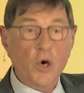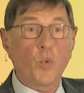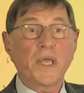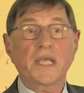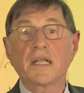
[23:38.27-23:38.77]

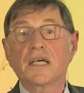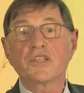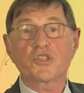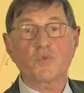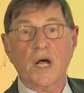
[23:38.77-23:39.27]
we can
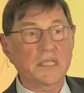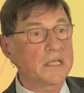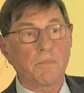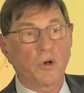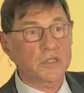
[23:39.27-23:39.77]
construct it
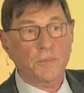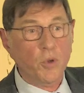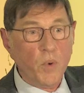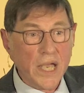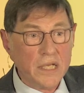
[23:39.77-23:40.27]
in
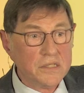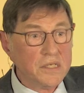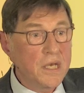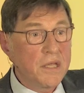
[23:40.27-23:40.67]
multiple ways.